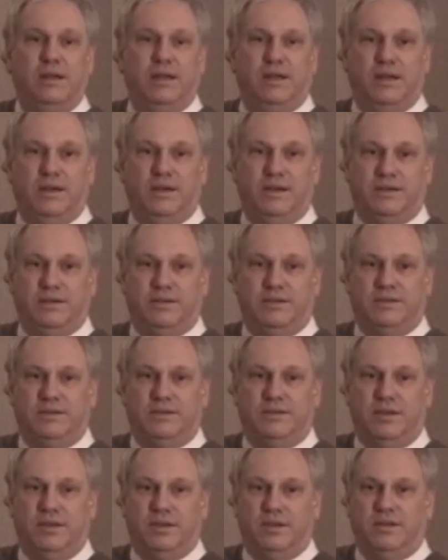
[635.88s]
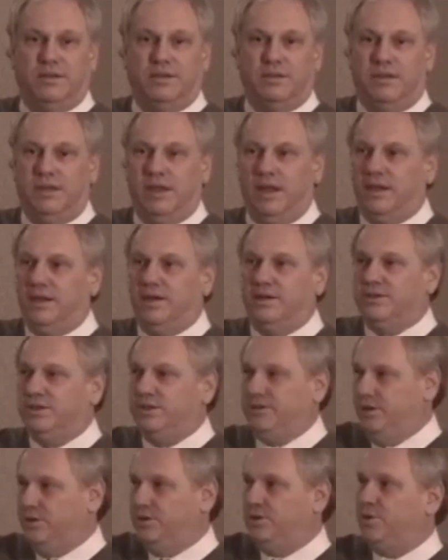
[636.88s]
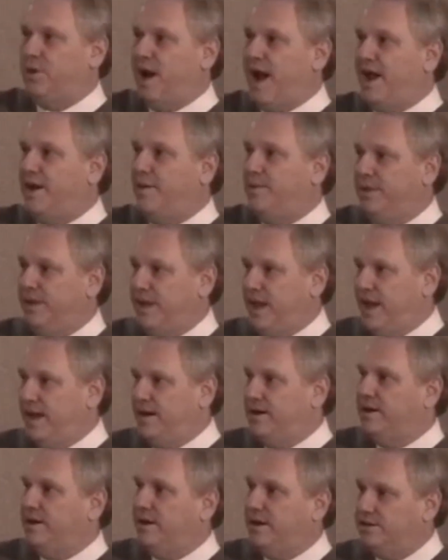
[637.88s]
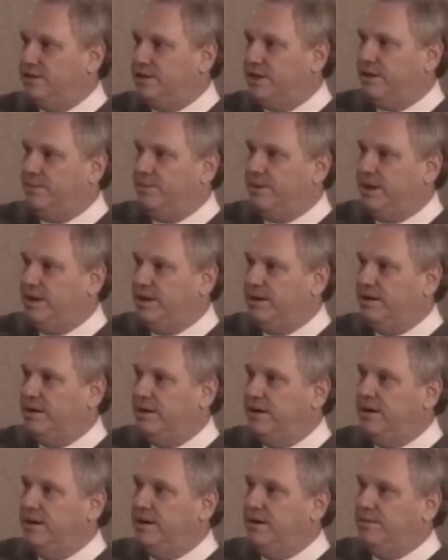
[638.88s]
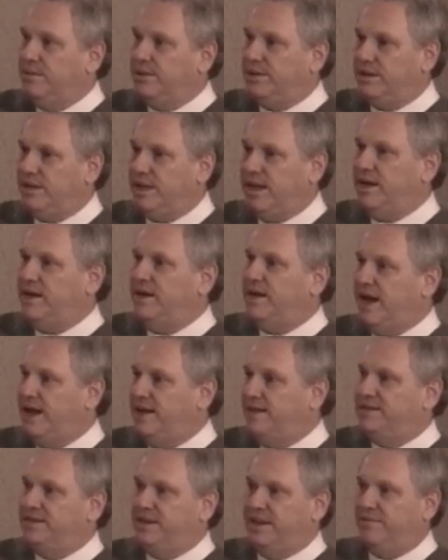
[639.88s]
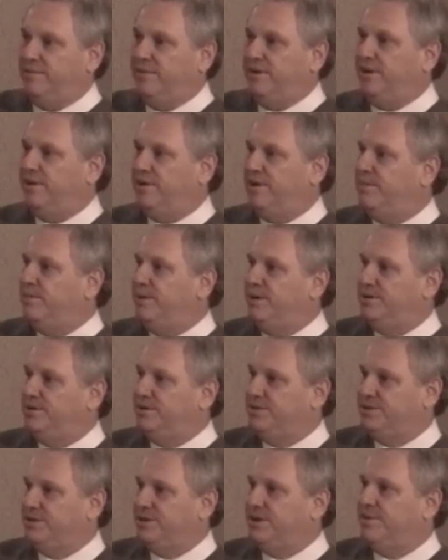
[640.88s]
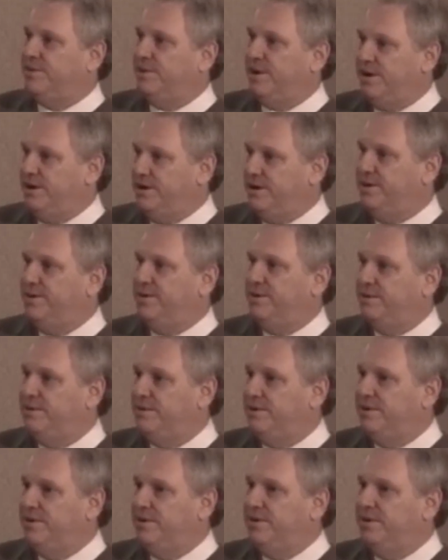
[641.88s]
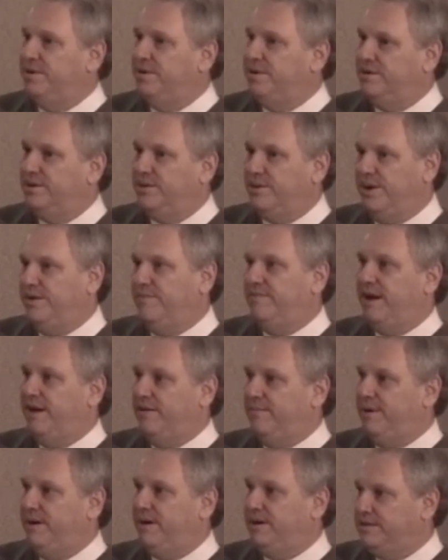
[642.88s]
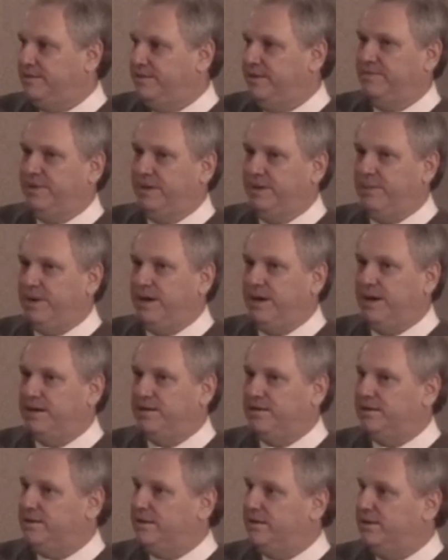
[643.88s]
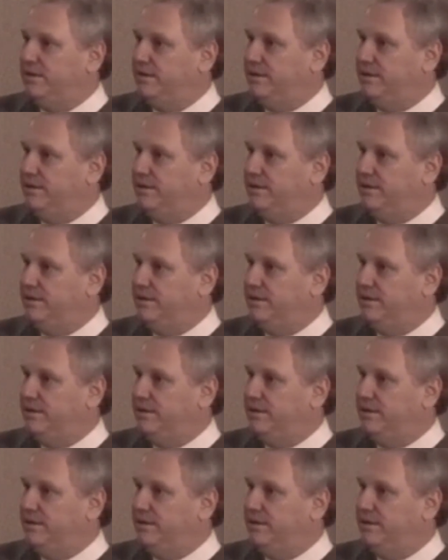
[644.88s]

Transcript: is because you track when the ad calls come in, but the late night stuff where your commercial's going to run you 25 bucks, 50 bucks,